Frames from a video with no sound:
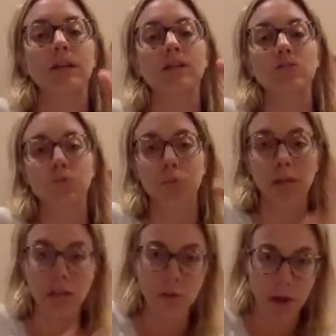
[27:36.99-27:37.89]
That is
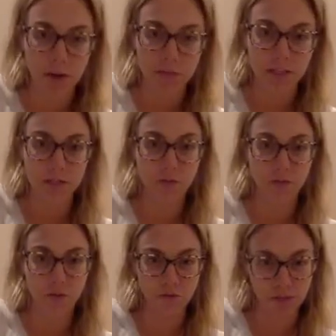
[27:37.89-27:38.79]
really grounding. So
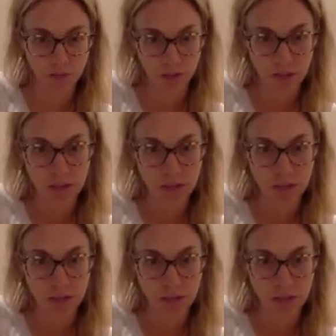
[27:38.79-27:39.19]
if you're feeling